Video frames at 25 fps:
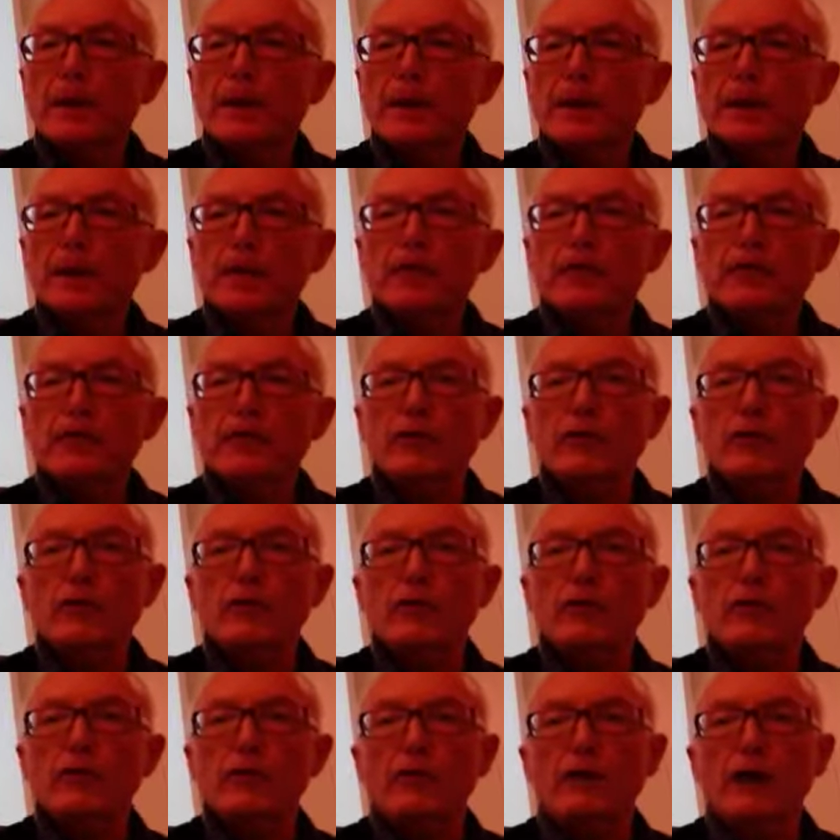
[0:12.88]
into the
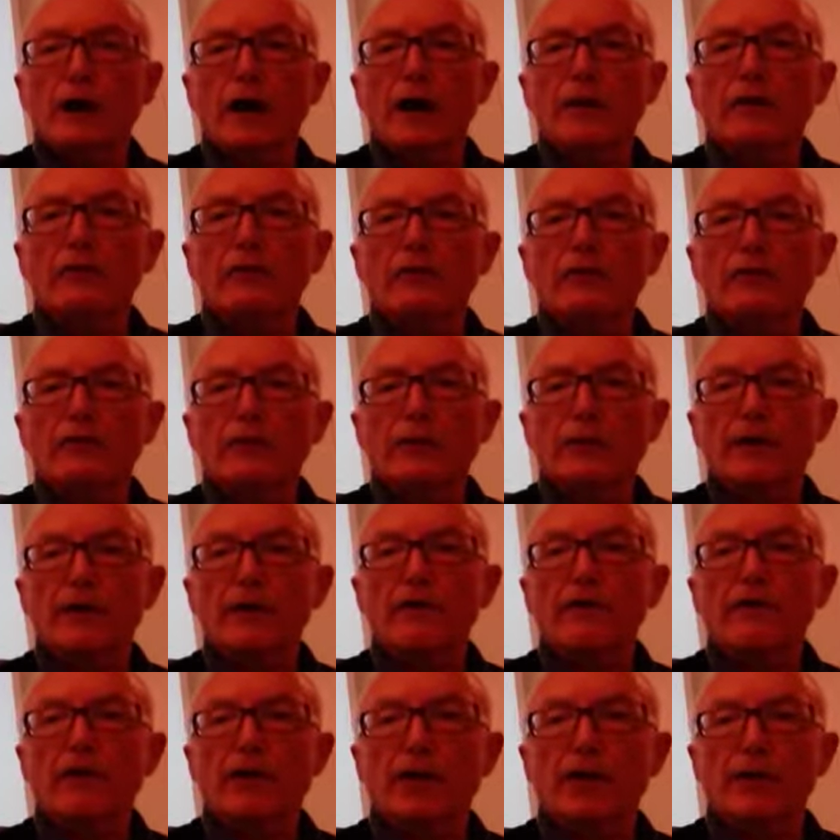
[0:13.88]
Google Docs
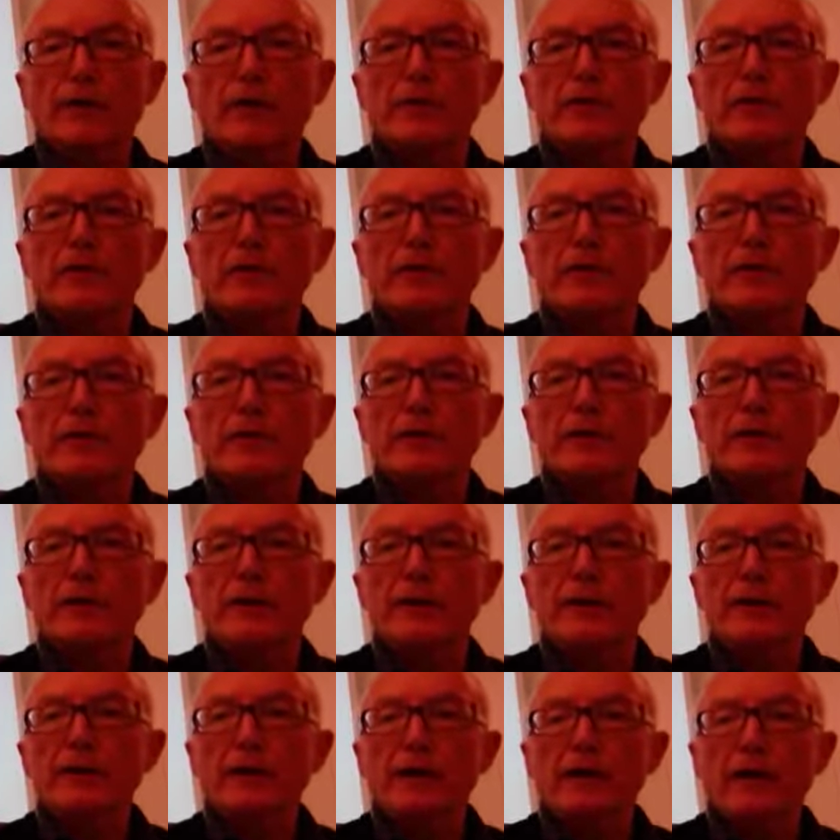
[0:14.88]
environment
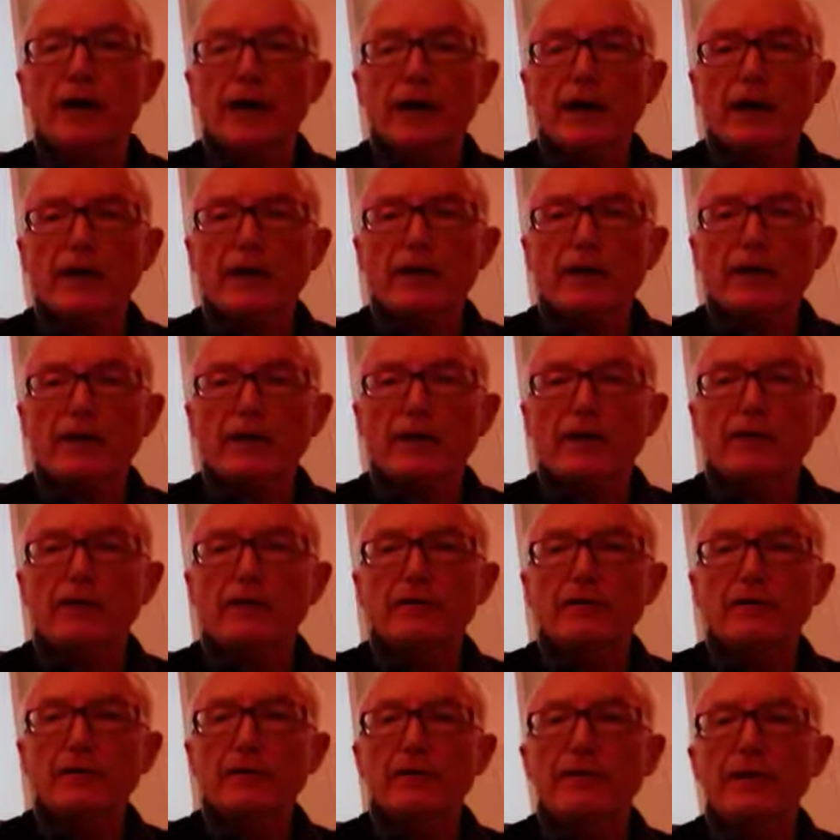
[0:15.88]
and
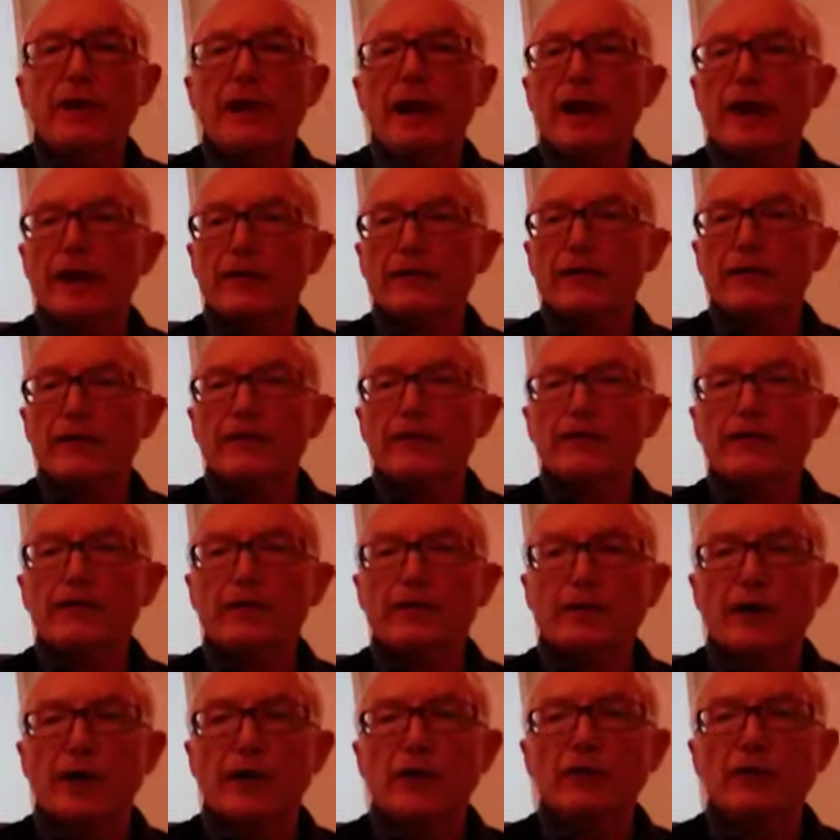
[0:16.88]
accessing
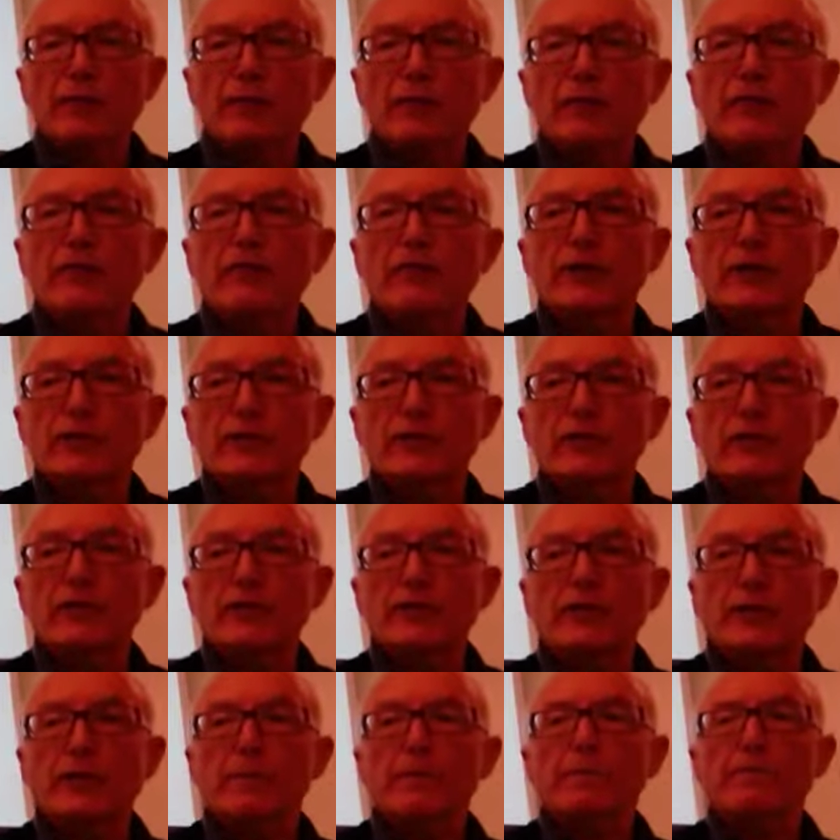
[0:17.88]
the documents and
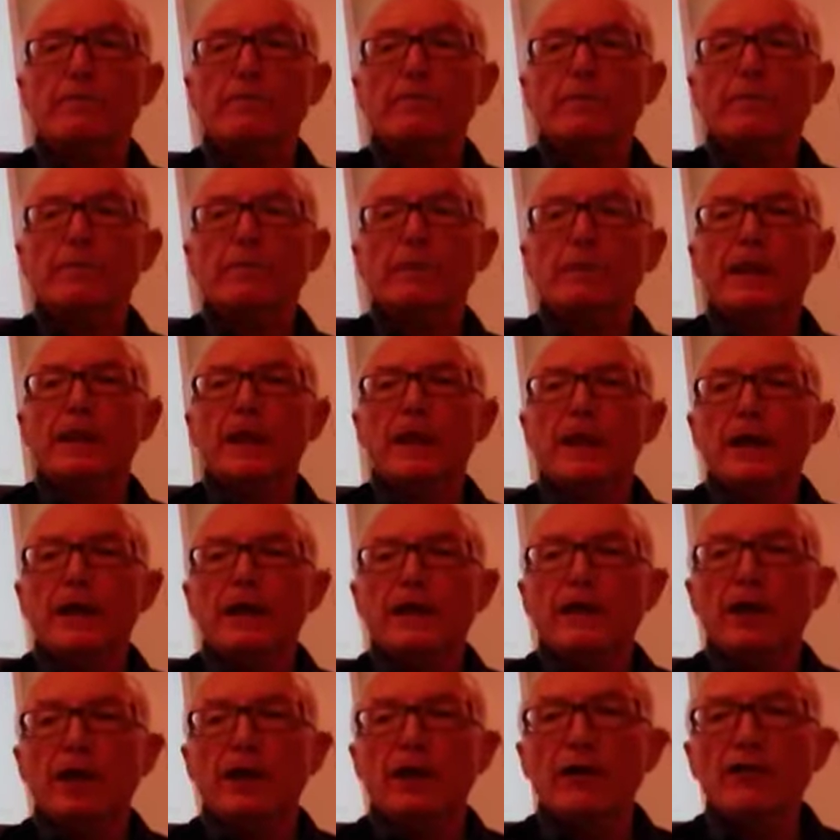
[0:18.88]
using them.
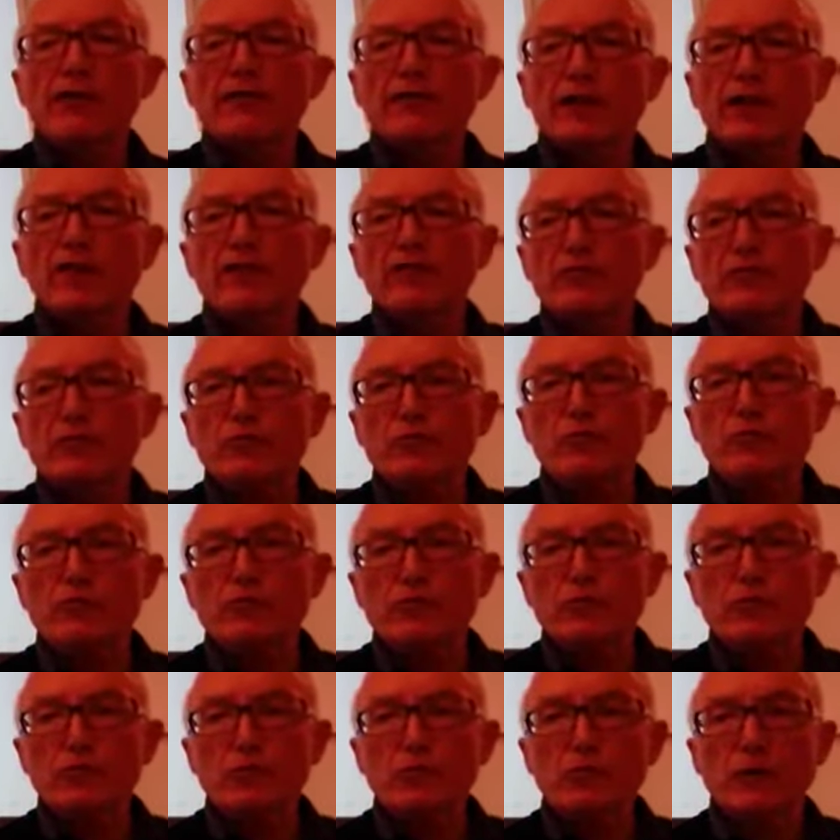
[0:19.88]
Now let's get you
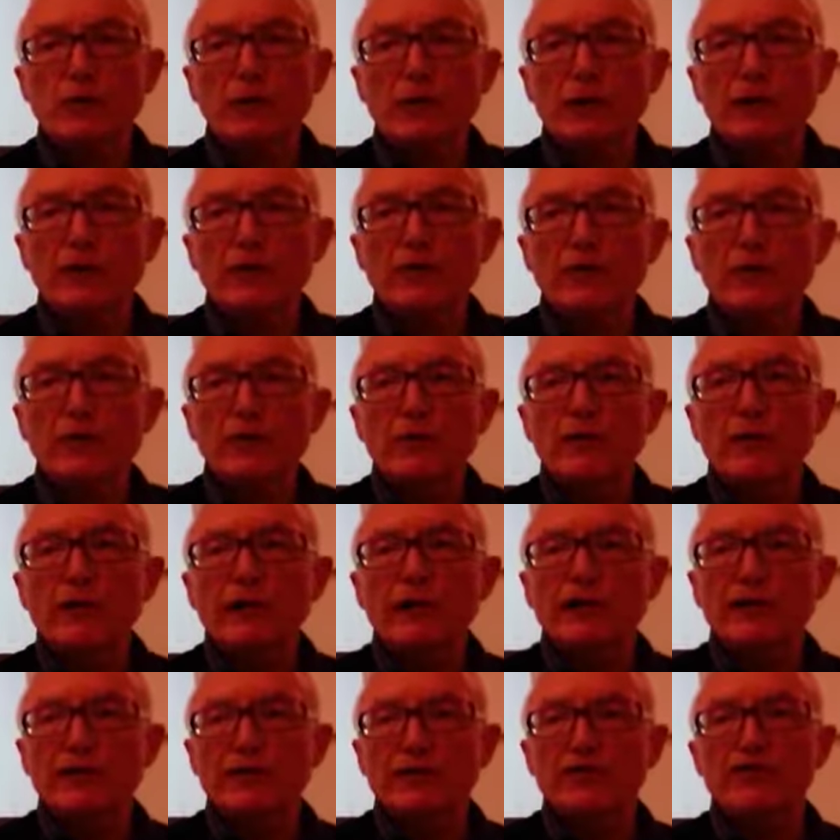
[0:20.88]
to really
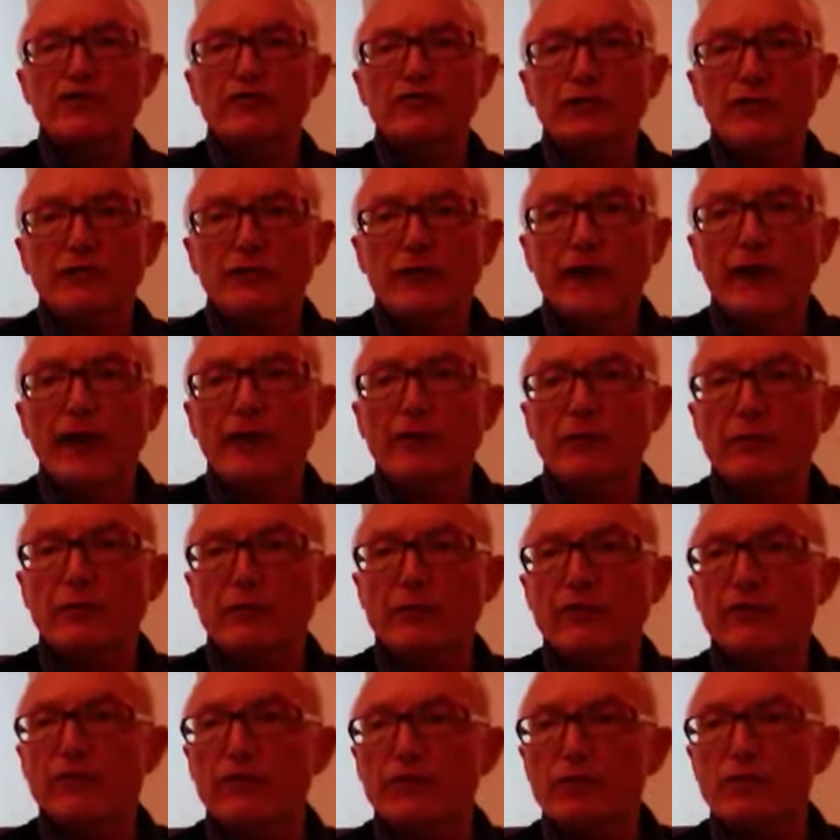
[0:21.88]
get efficient in that with
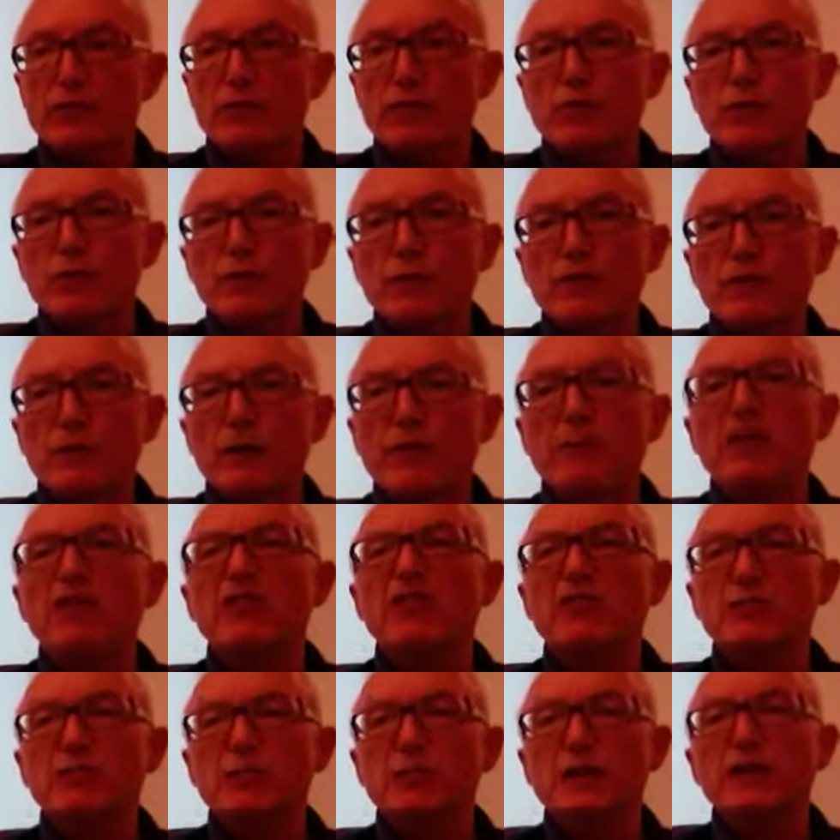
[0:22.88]
a few, maybe
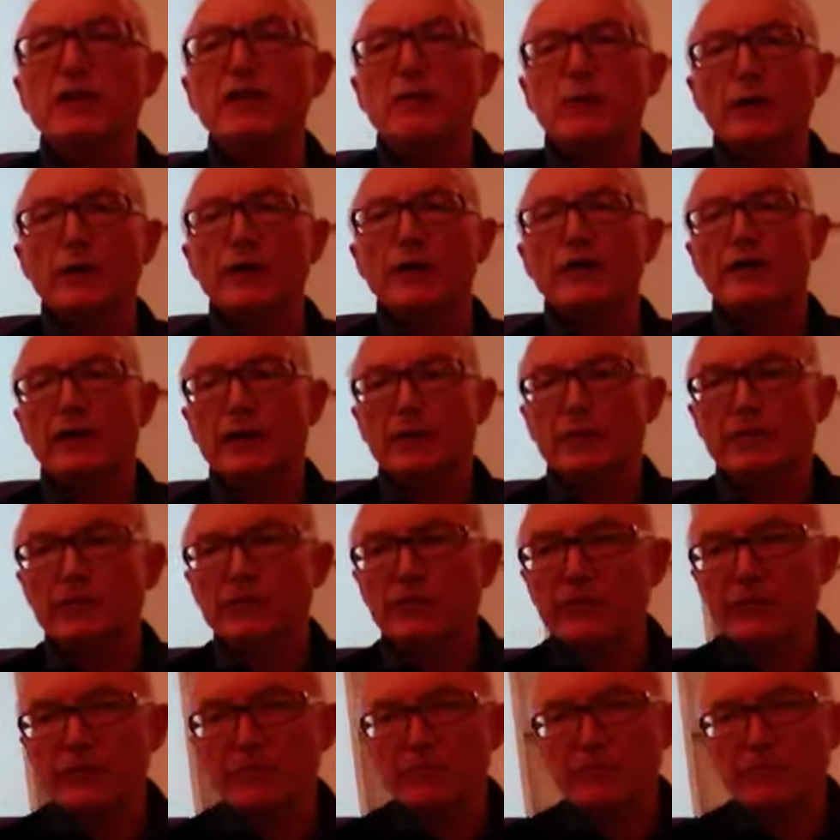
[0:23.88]
3 quick tips.